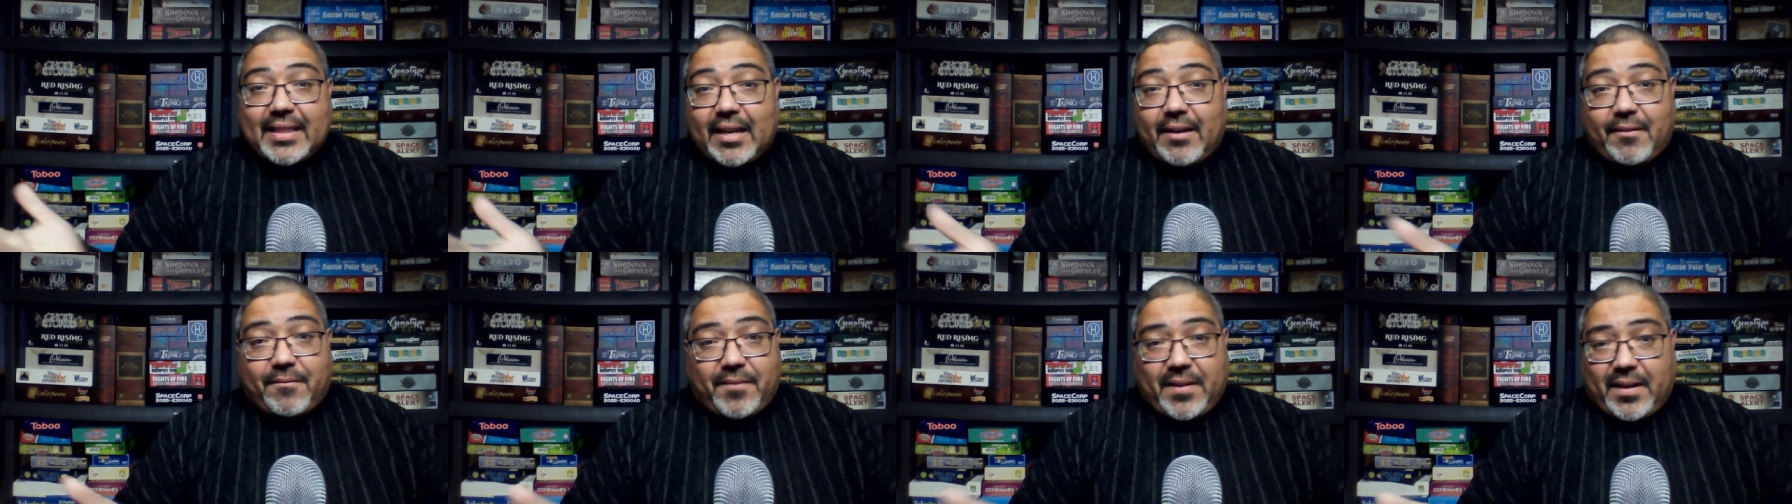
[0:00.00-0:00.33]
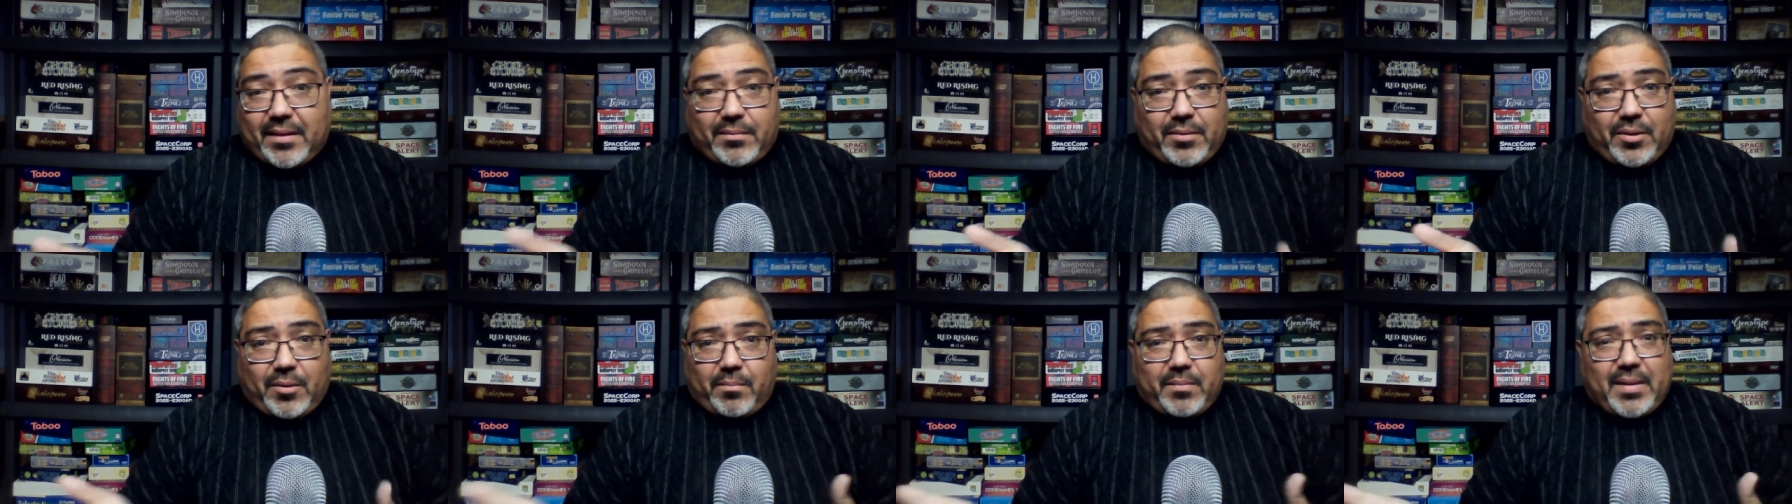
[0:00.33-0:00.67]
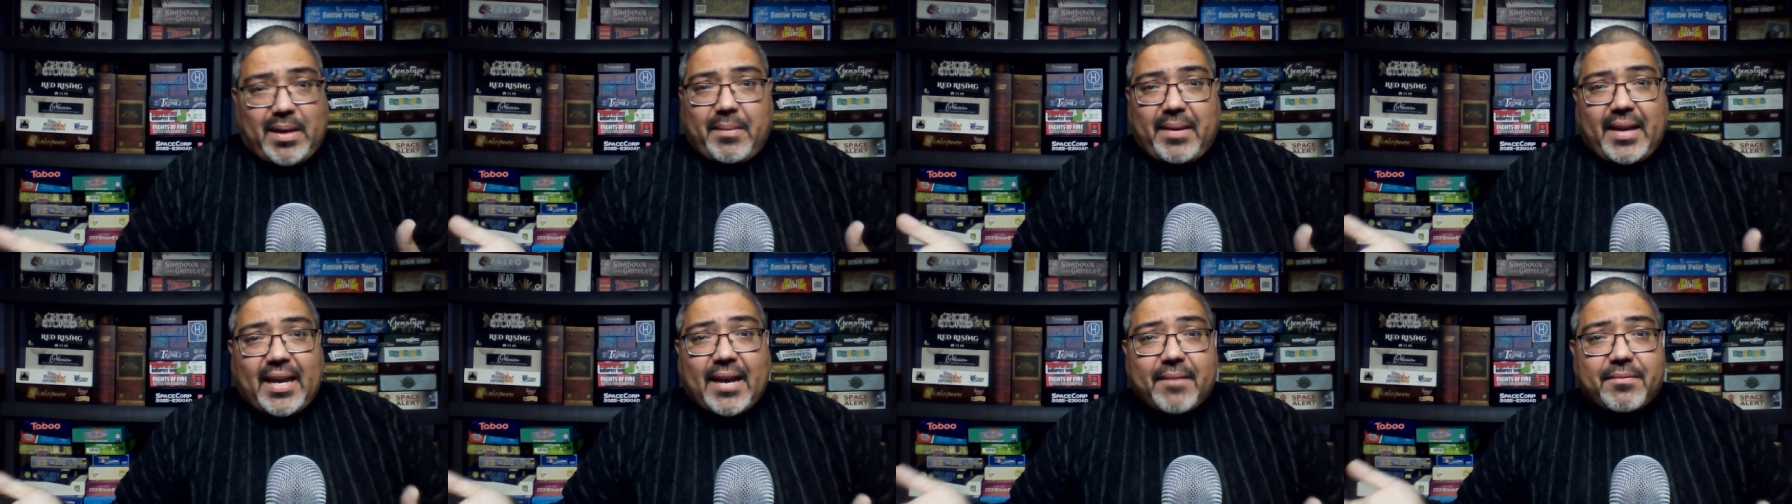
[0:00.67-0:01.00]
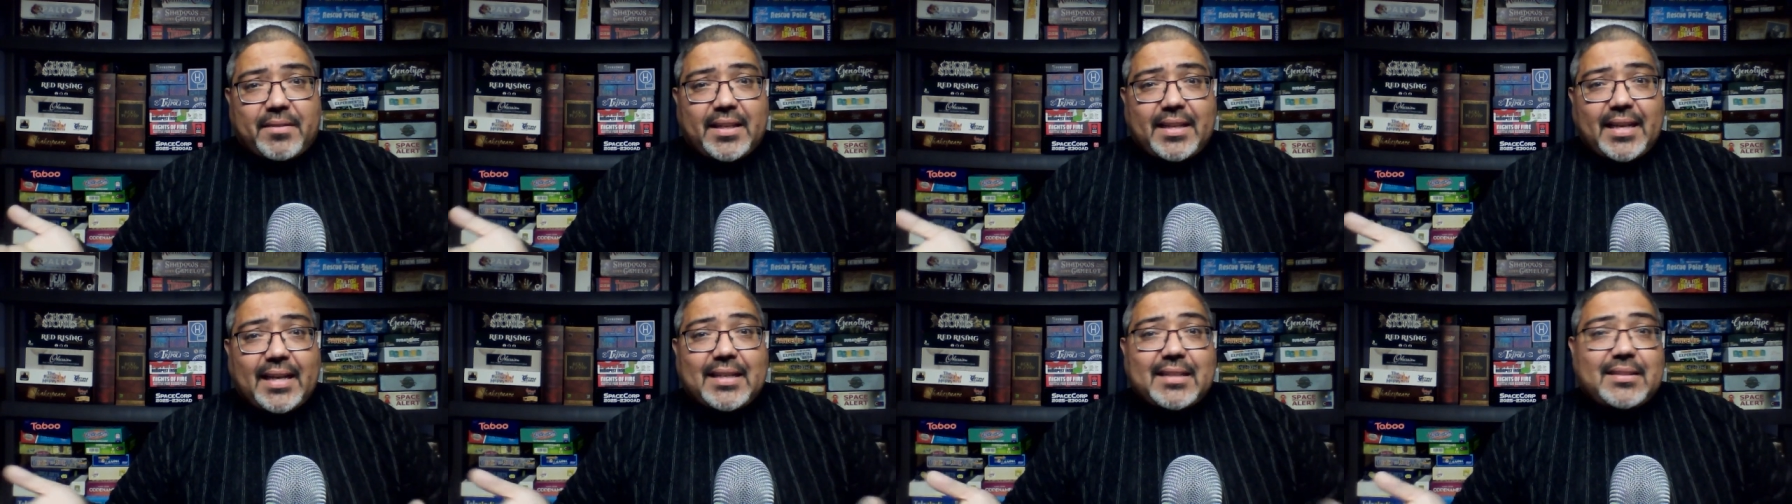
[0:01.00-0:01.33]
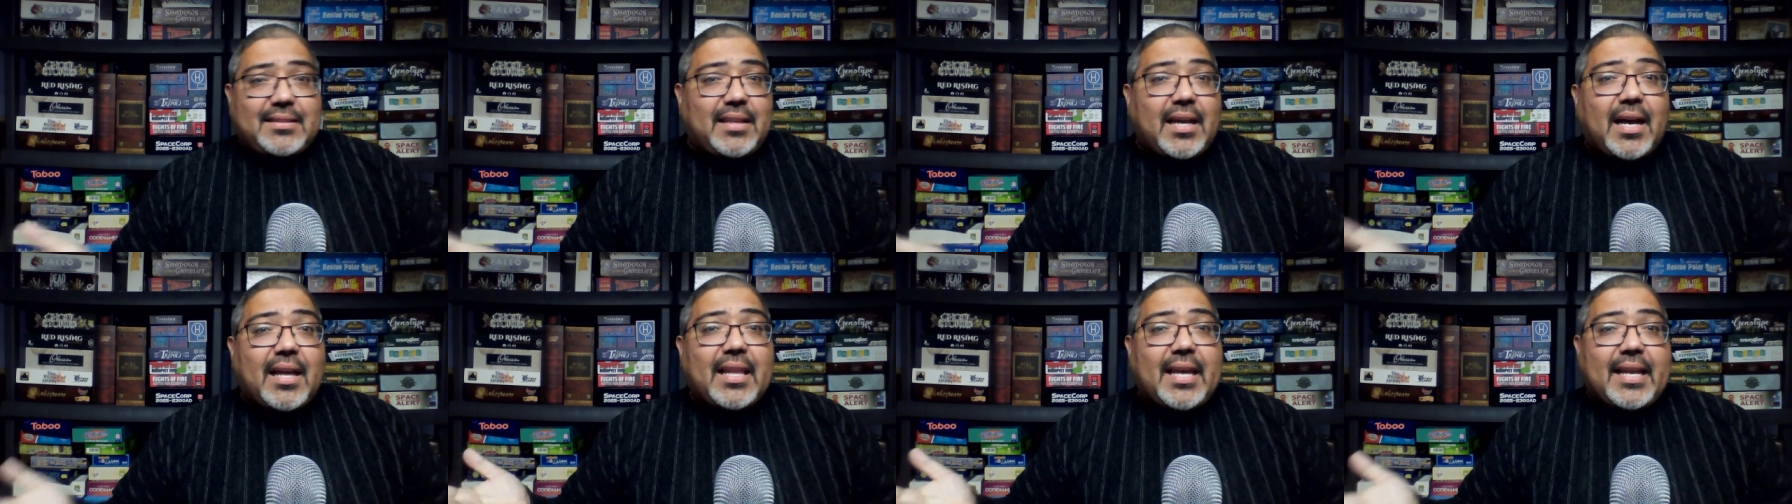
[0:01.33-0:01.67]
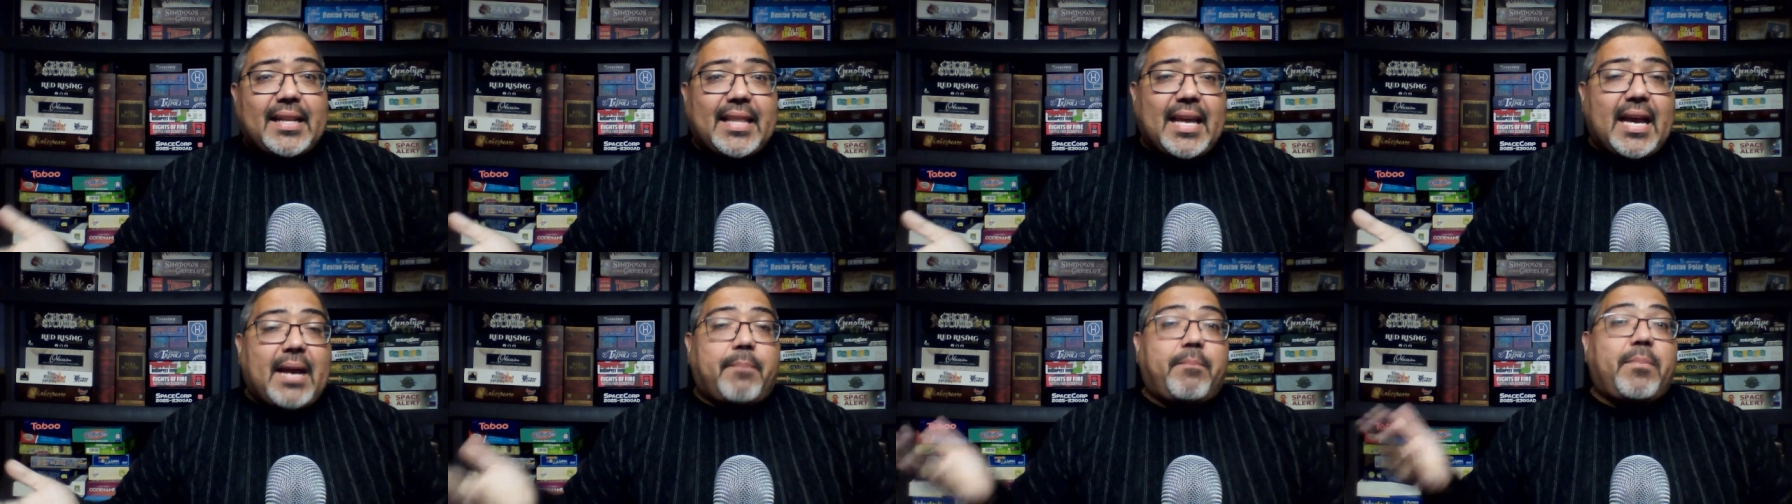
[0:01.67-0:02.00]
In fact, you know, maybe half the deck is not like
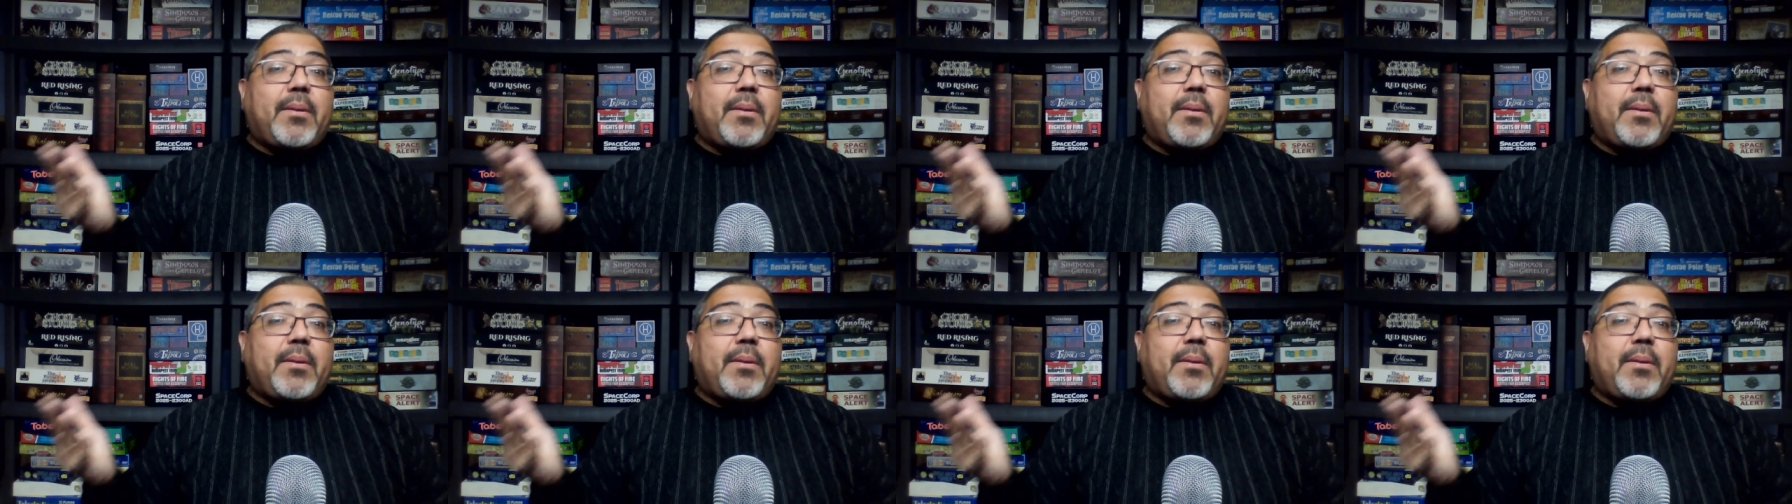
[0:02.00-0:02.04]
that.